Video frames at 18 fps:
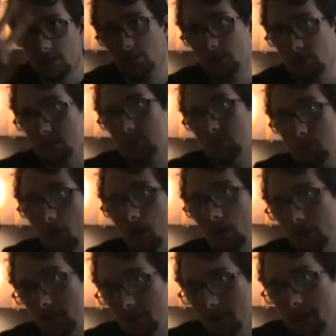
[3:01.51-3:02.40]
This is a
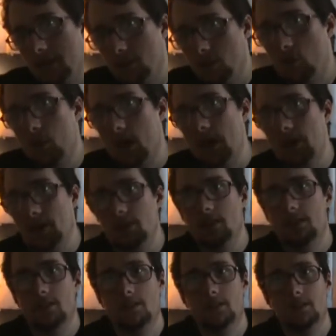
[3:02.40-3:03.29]
spoiler if you haven't read it.
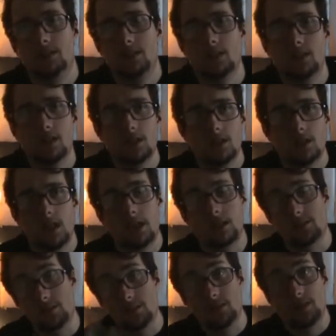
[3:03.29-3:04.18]

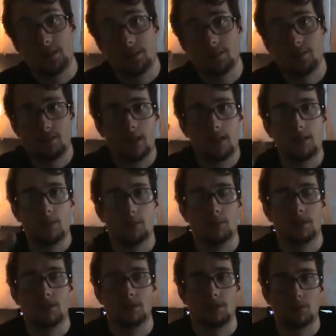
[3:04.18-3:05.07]
Actually, no, it's not too
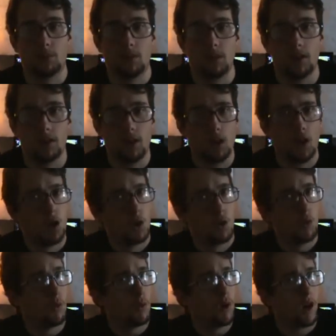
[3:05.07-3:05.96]
much of a spoiler.
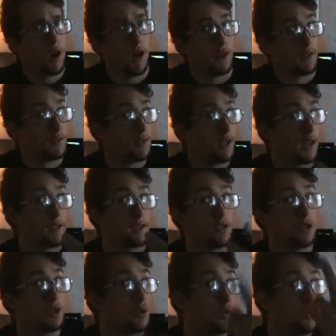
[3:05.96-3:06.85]
Uh,
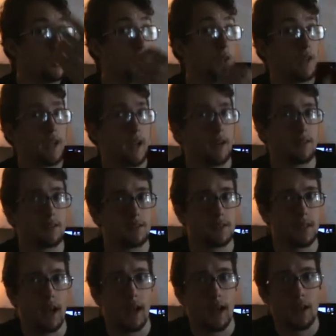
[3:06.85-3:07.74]
actually, two two of the
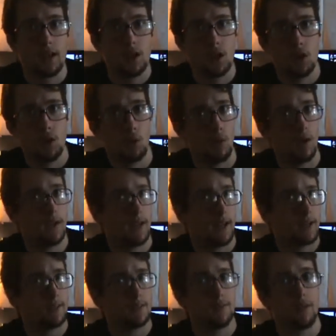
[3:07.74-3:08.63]
characters die. One
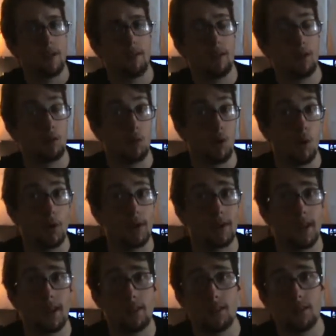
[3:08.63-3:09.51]
dies a very heroic
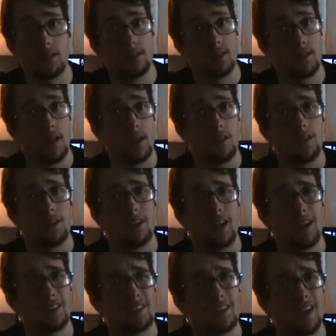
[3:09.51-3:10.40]
death, and the other
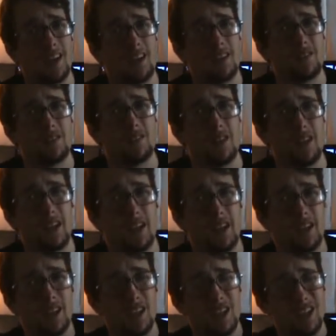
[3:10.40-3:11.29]
dies kind of
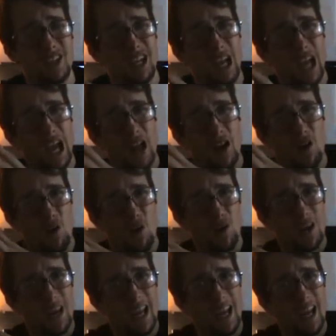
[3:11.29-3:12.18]
uh, an
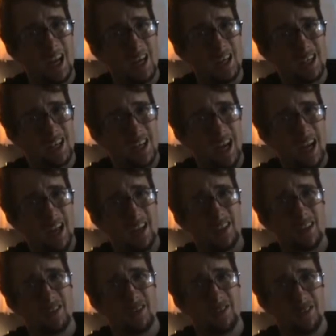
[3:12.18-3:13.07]
old age kind
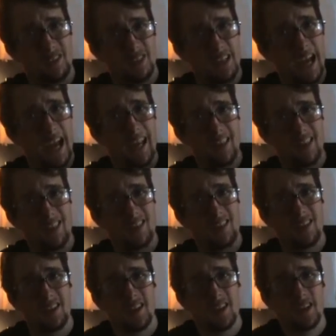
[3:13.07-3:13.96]
of death,
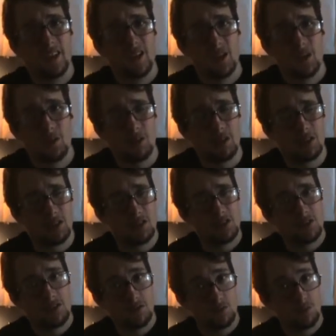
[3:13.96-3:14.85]
which
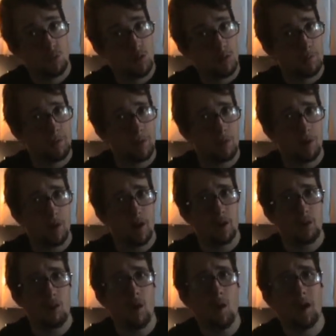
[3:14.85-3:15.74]
wouldn't be quite
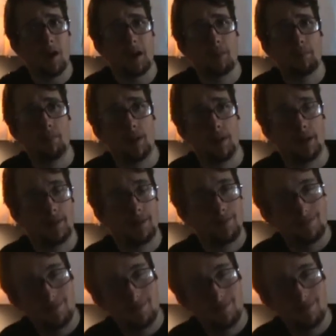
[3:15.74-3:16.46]
heroic, but